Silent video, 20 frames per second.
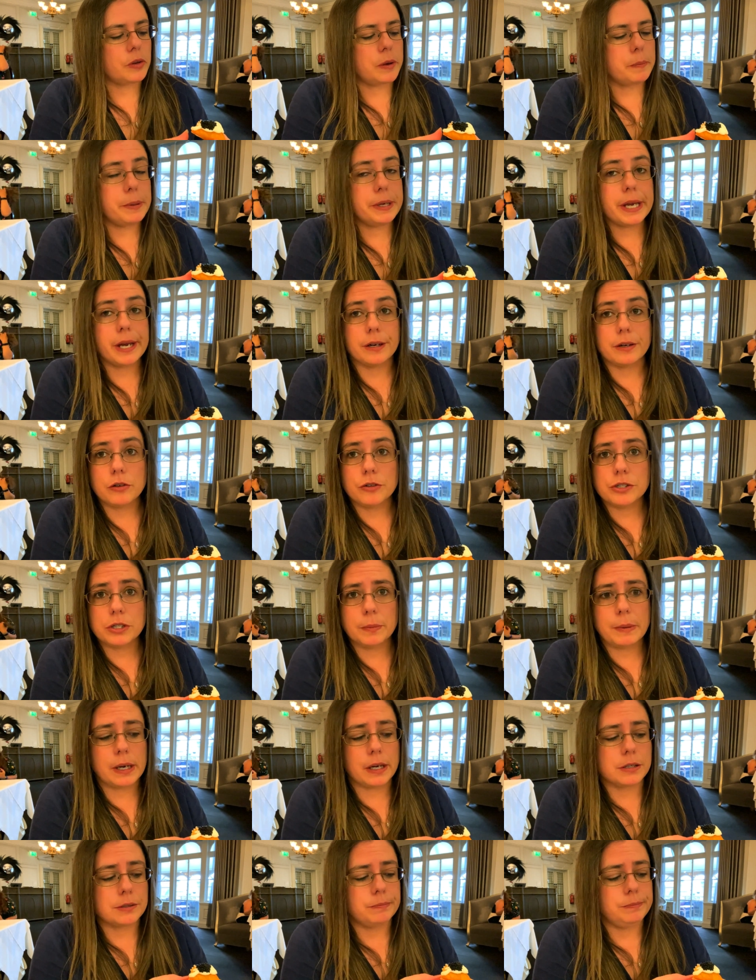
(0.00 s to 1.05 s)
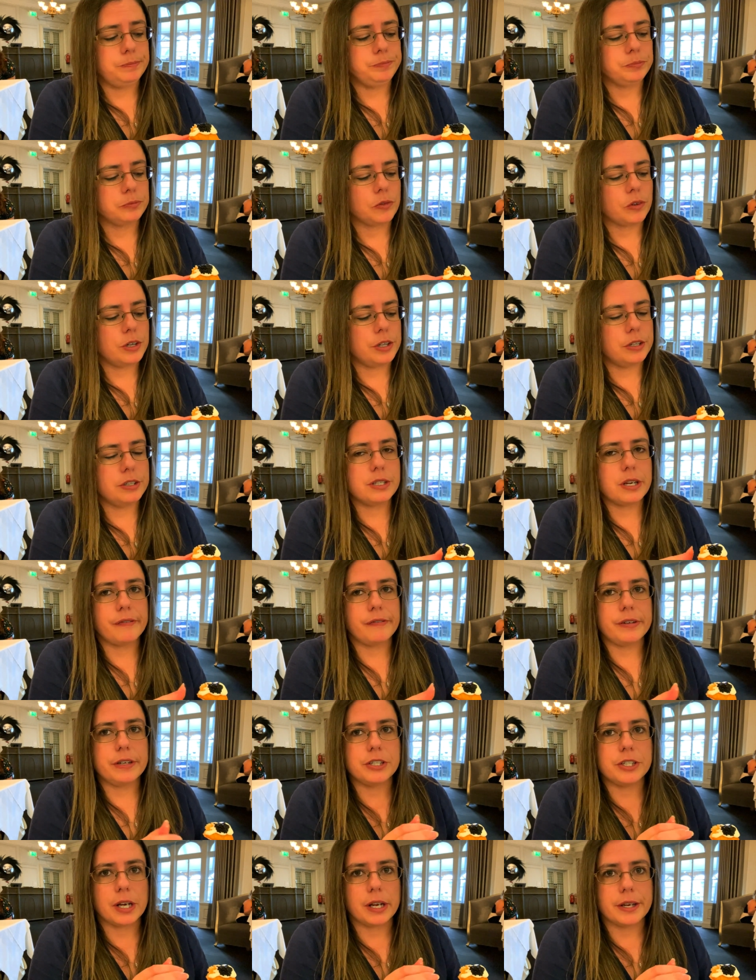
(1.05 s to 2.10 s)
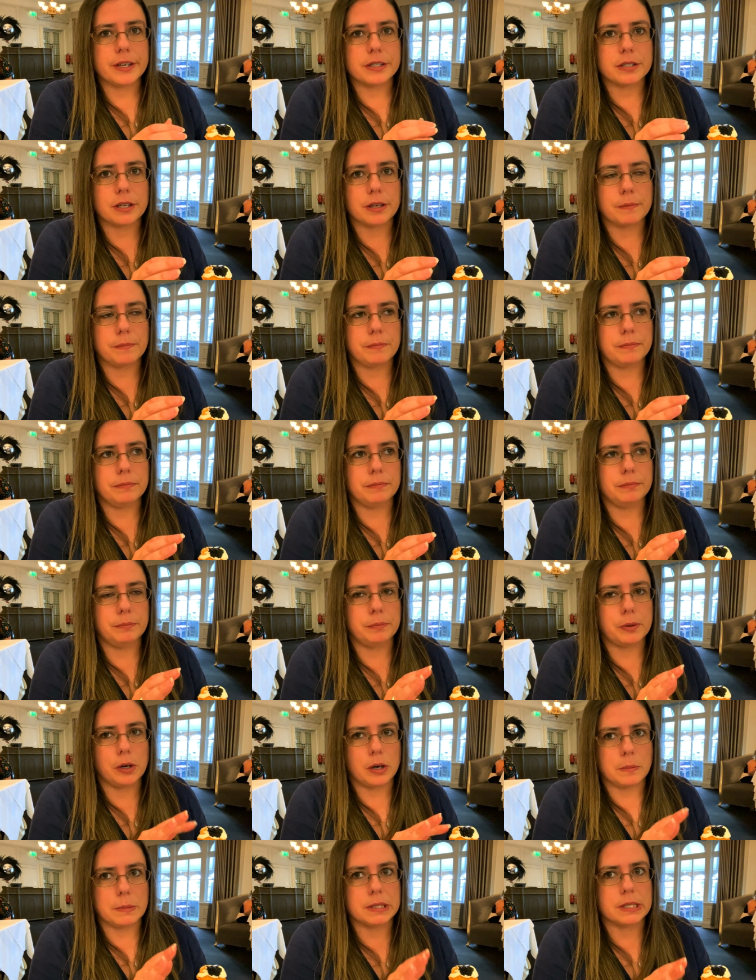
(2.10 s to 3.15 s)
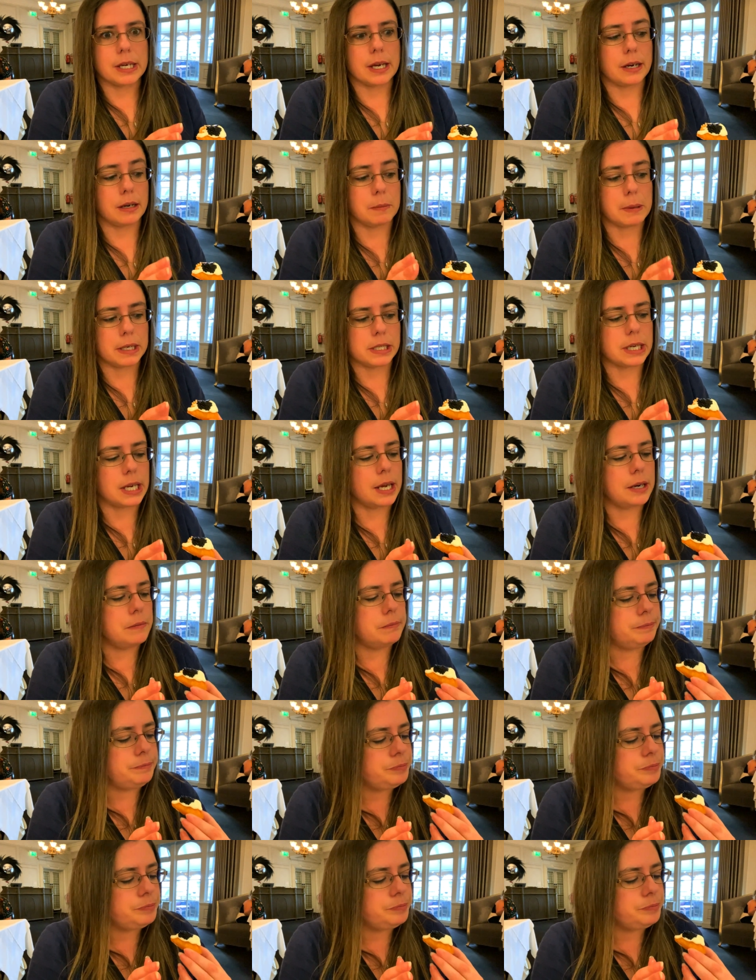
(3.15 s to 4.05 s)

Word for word: But yeah, not too bad. You can definitely tell it's a Parmesan Madeleine.